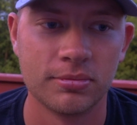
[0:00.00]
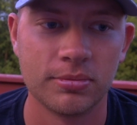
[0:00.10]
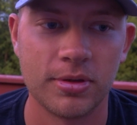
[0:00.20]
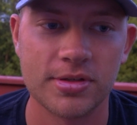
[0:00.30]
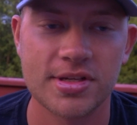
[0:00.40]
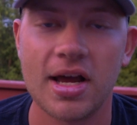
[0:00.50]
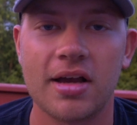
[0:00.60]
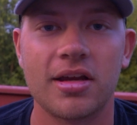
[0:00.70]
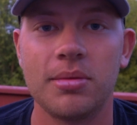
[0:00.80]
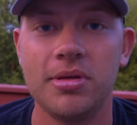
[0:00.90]
there's
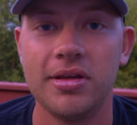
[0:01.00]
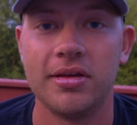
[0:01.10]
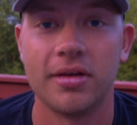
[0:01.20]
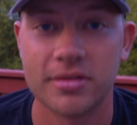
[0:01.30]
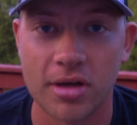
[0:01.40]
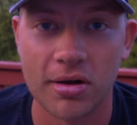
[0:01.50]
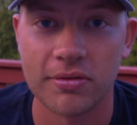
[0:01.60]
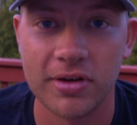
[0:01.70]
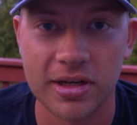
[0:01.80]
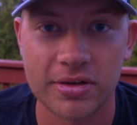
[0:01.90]
not gonna be a ton
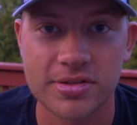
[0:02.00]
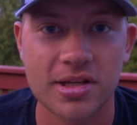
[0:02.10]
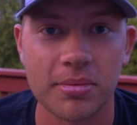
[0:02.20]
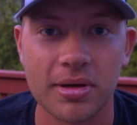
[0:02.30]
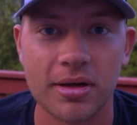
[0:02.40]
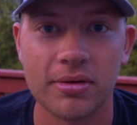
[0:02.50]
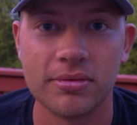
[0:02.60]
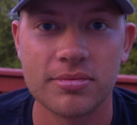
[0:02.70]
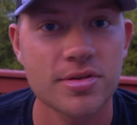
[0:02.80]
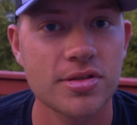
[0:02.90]
of videos coming up
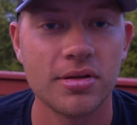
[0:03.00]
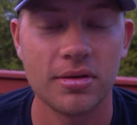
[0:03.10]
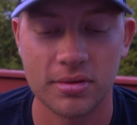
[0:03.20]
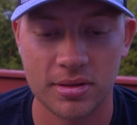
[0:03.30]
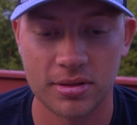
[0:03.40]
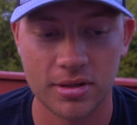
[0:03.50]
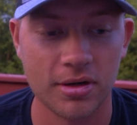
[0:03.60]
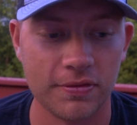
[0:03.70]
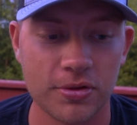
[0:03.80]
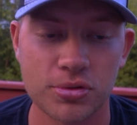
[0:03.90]
in the
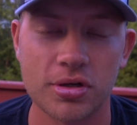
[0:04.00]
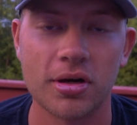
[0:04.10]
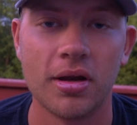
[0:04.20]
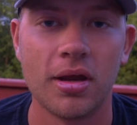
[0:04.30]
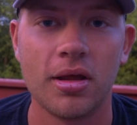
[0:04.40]
near future,